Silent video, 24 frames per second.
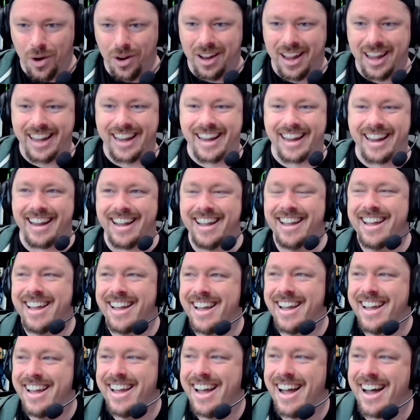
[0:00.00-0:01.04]
working,
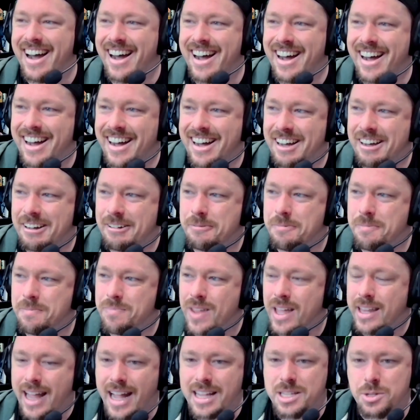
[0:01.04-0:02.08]

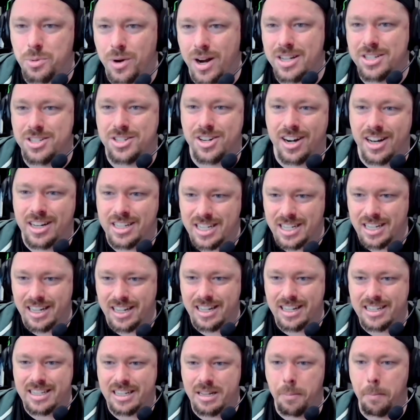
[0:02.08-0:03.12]
and that's where I started
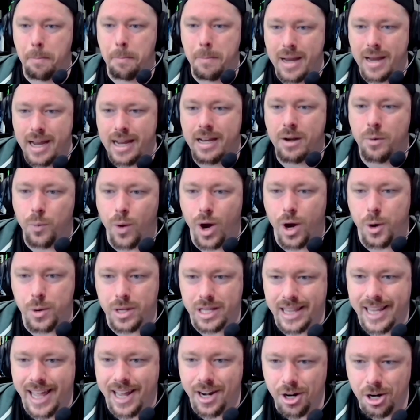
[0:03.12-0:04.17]
to meet and work
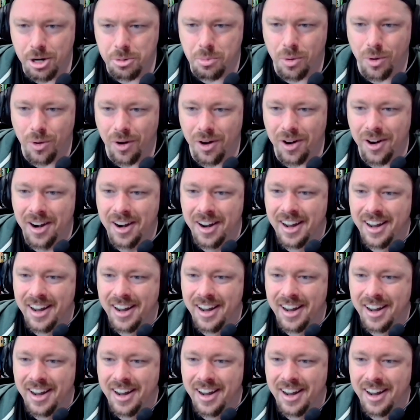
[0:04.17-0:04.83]
with Leonard more,